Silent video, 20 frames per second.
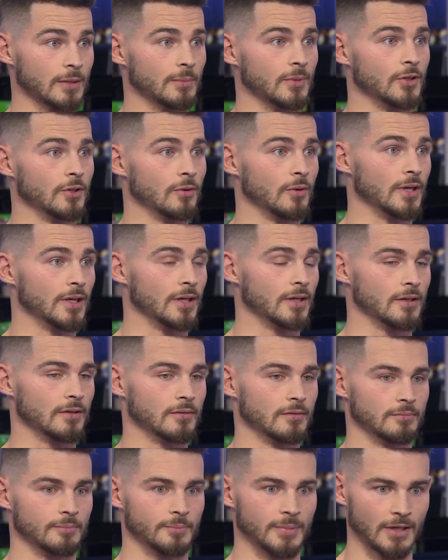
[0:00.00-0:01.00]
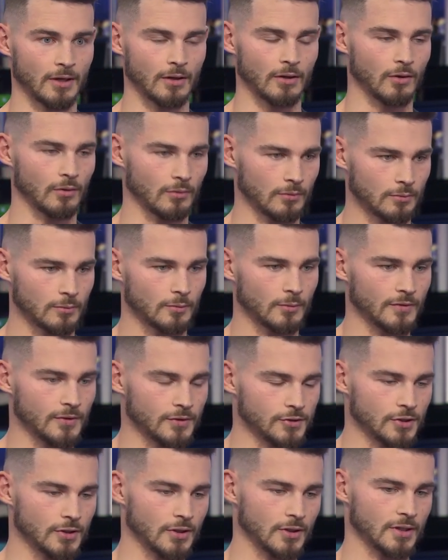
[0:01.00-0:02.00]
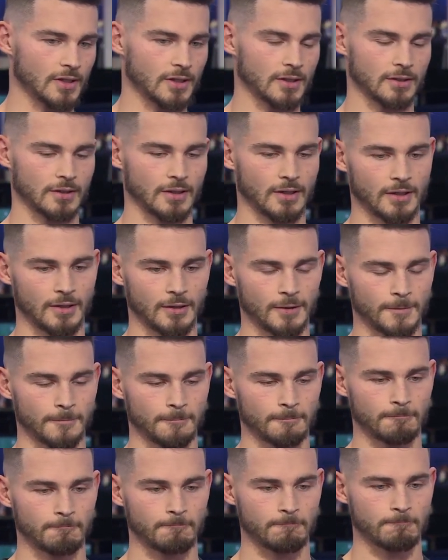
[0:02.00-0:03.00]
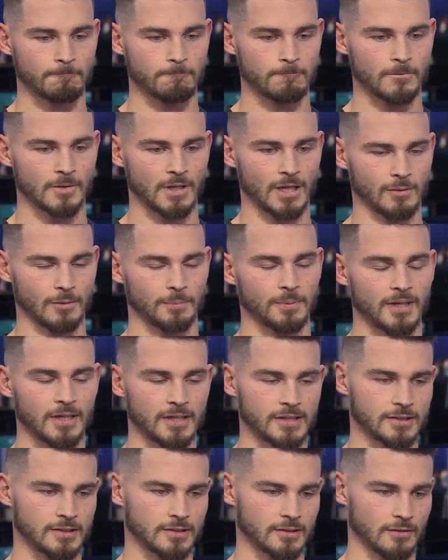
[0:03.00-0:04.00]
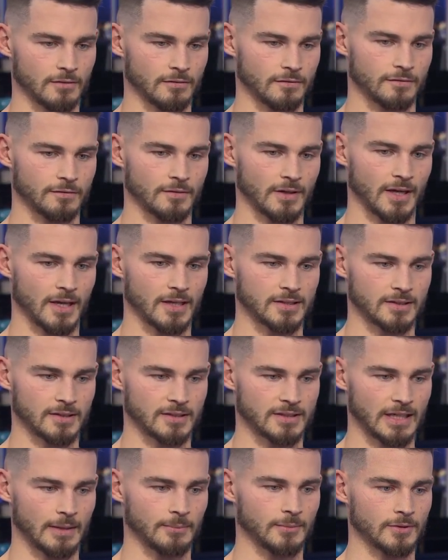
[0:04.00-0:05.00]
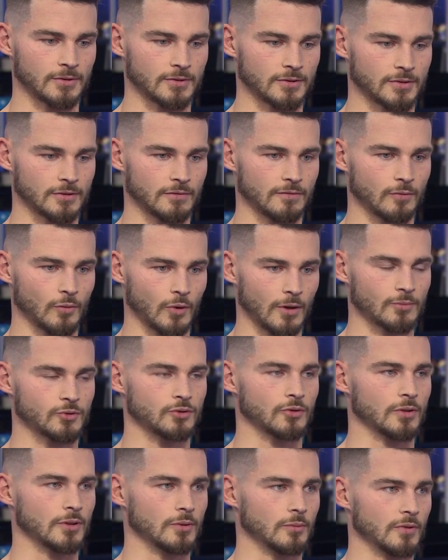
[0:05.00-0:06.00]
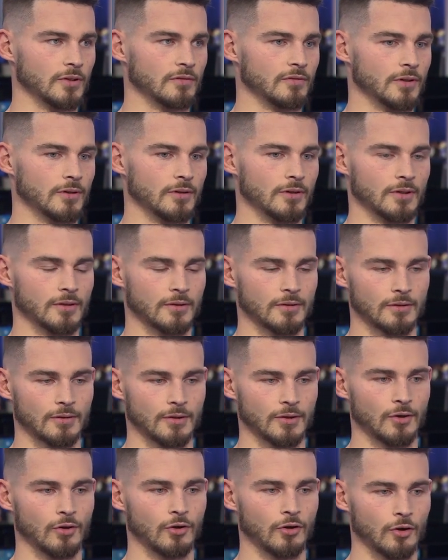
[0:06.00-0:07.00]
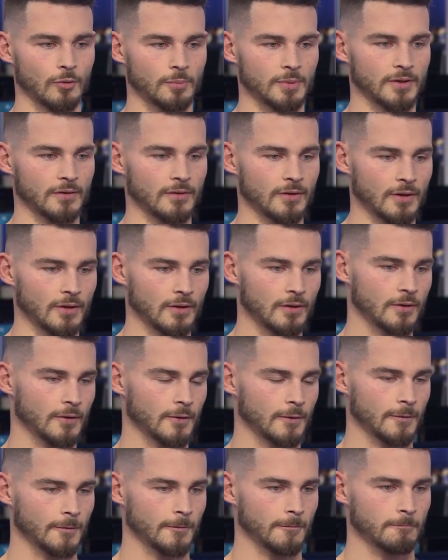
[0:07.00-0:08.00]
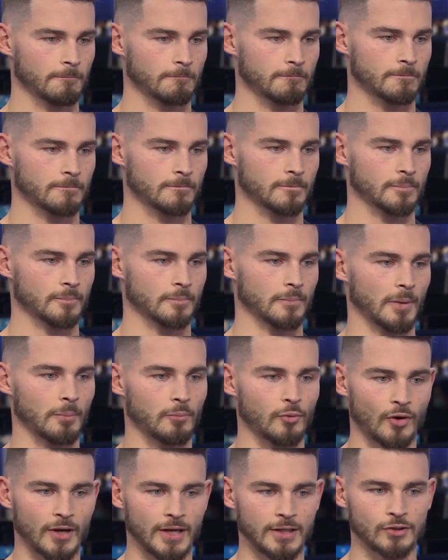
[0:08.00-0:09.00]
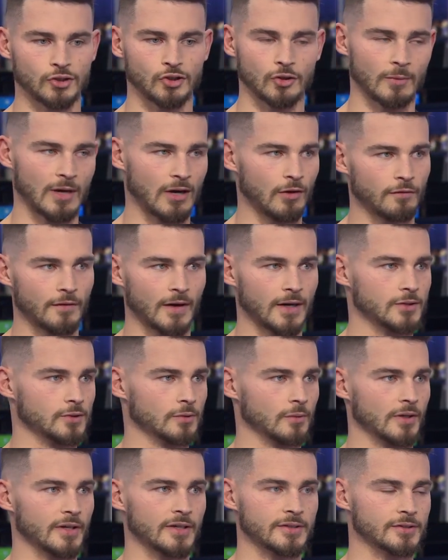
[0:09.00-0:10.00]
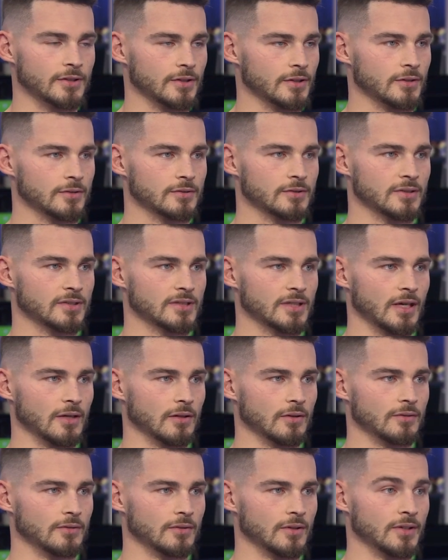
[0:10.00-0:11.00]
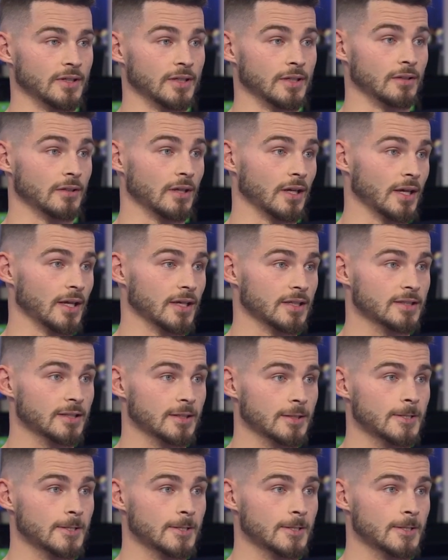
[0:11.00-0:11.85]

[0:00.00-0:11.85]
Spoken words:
me do it and been along with the journey. I'm a place of, I guess, acceptance of what I'm struggling with and hoping that my brain somehow finds a way to settle and heal, I guess.